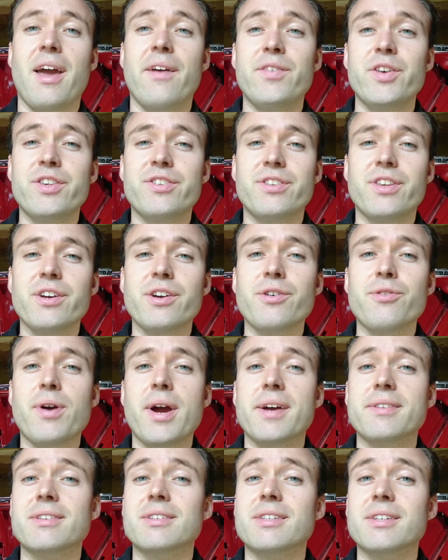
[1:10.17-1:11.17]
If you stick
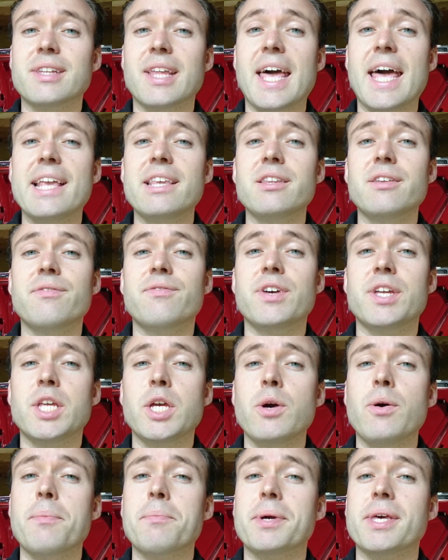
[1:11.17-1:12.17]
around until the end of the video,